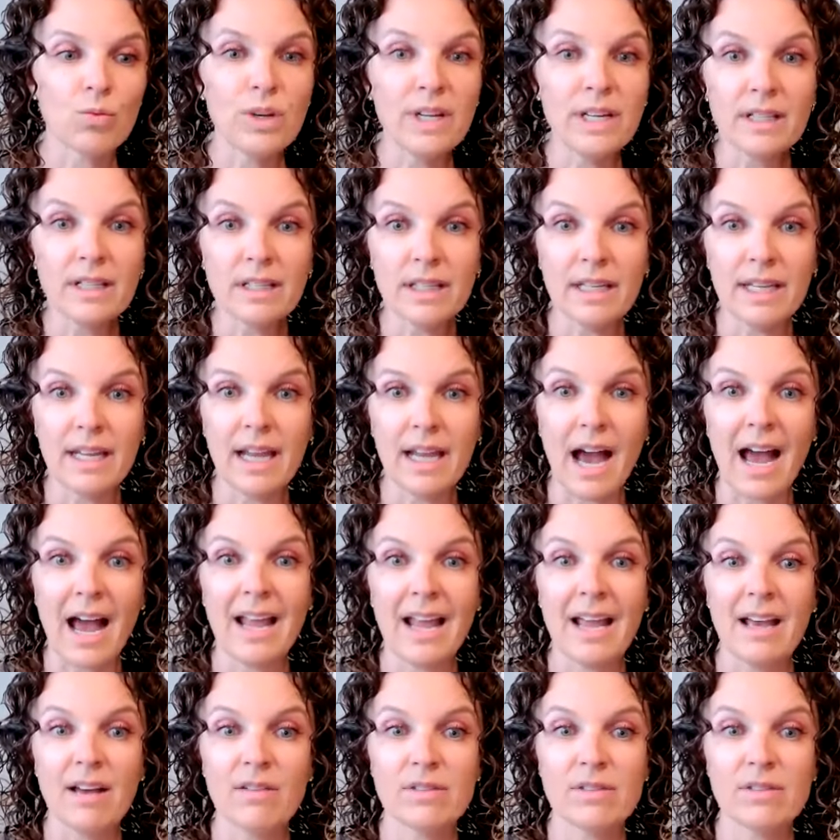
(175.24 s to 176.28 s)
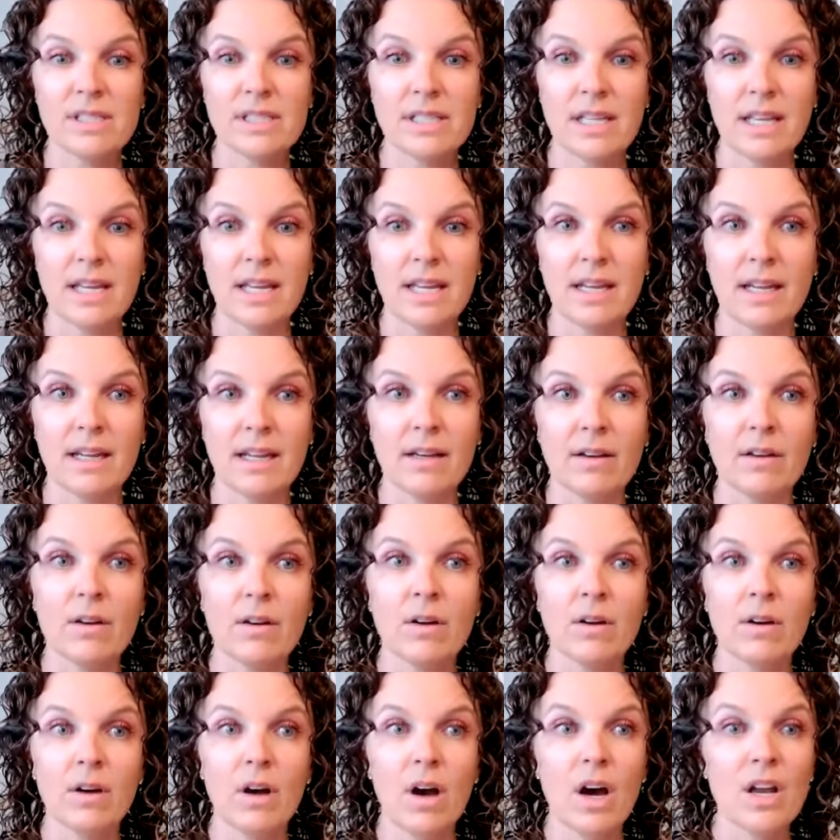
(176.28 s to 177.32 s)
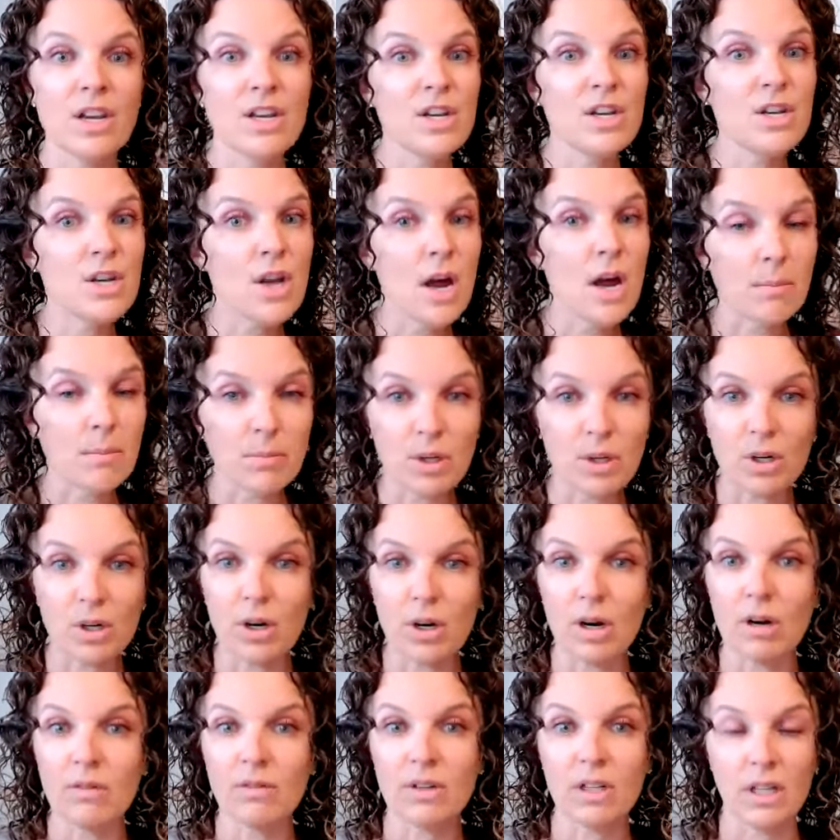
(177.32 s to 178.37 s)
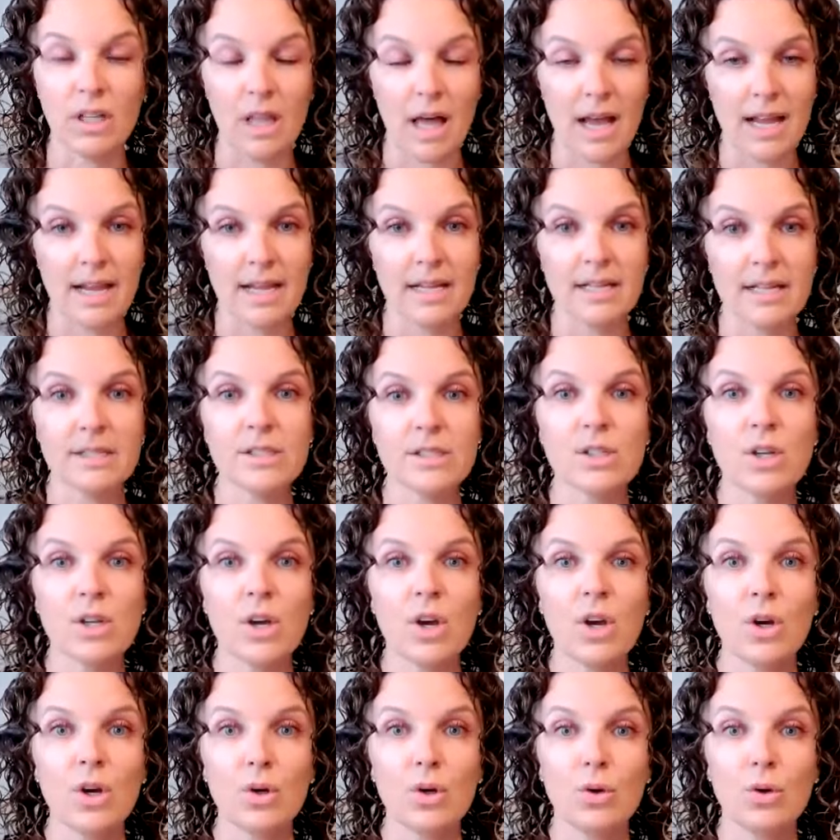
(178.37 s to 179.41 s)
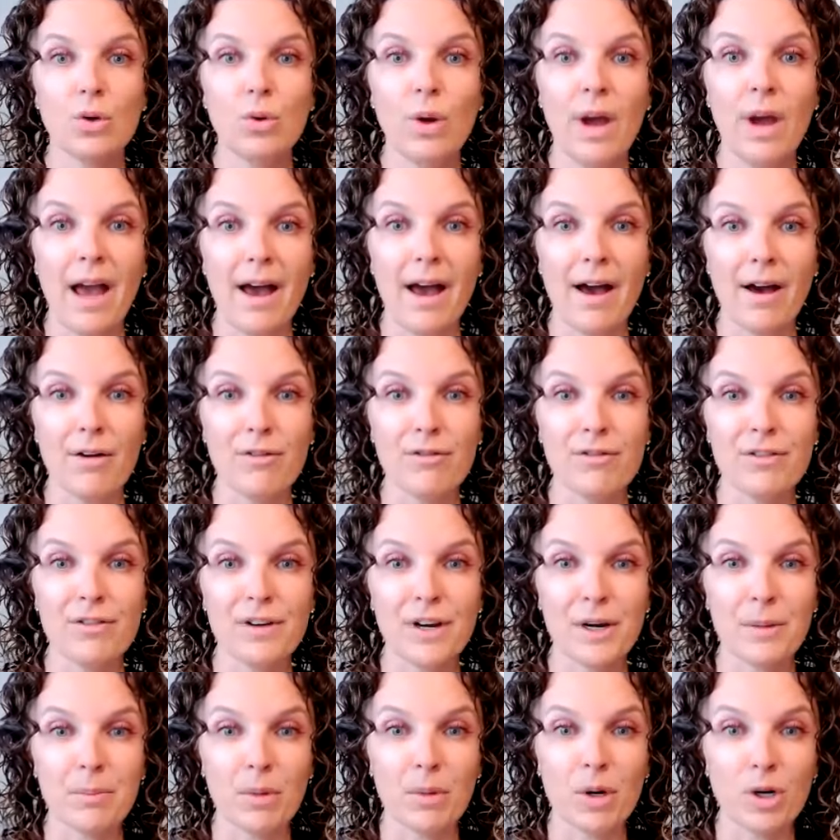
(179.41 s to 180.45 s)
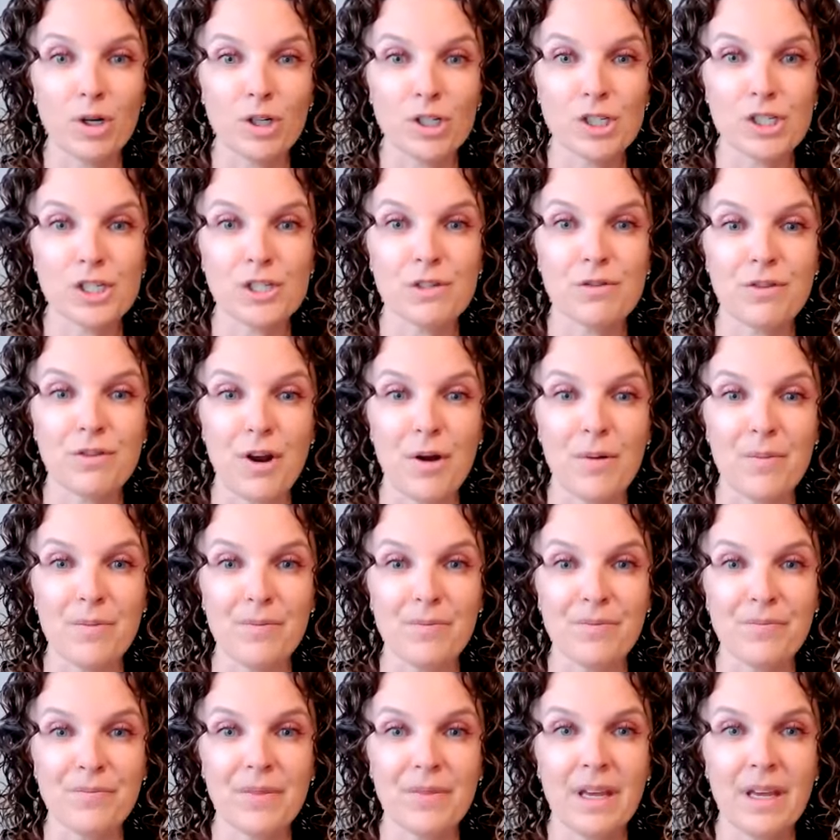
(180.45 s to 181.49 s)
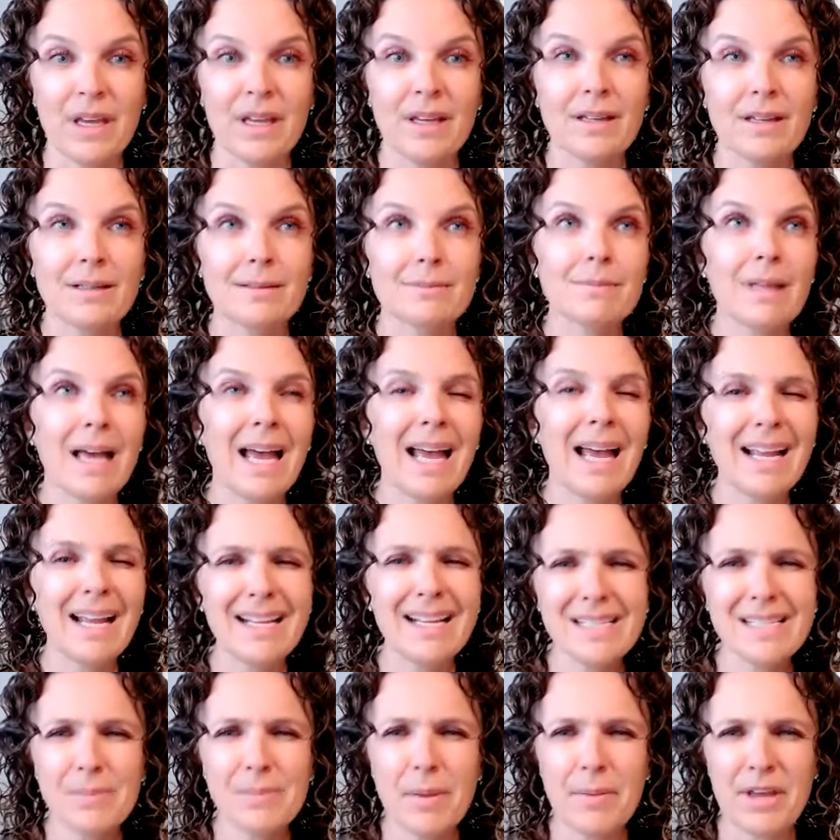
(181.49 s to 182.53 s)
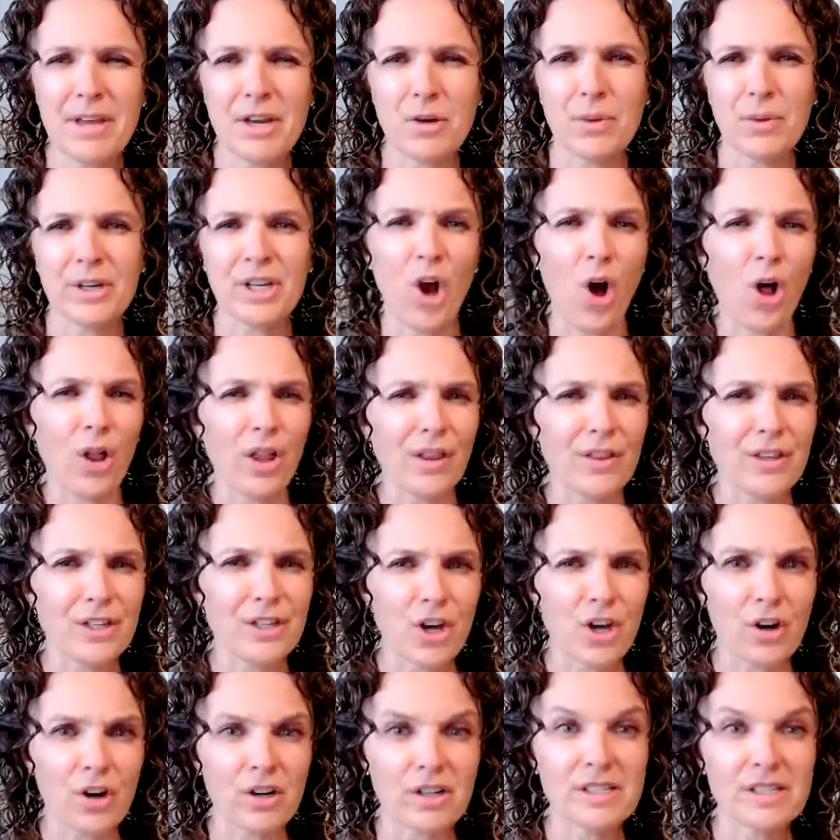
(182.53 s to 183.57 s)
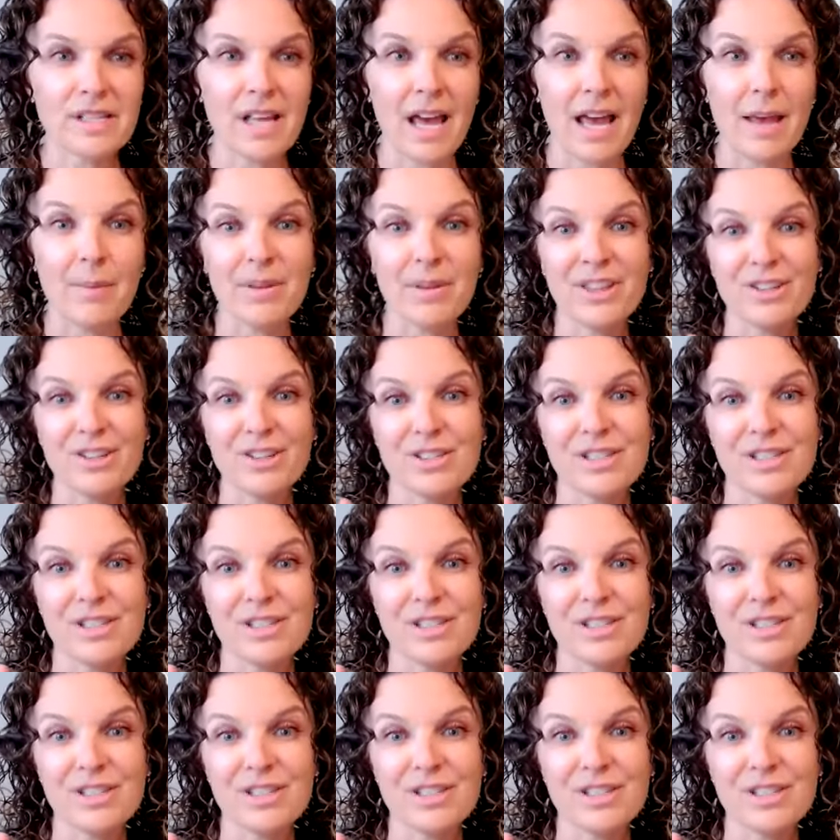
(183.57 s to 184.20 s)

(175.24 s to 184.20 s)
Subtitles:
really, I have seen a number of clients who have emerged from, I guess maybe I don't want to call it the dark side,